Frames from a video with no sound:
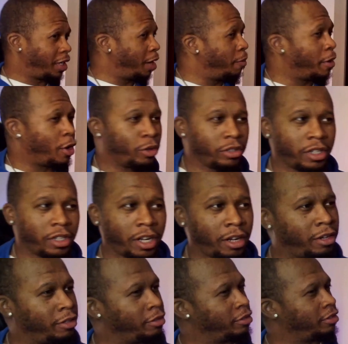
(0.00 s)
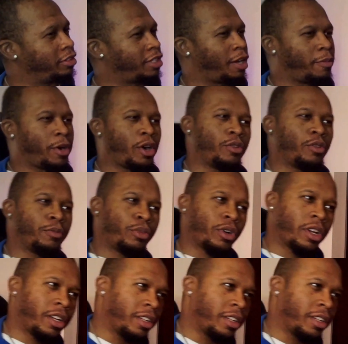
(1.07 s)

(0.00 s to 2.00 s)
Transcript: on, dog. Come on, bro.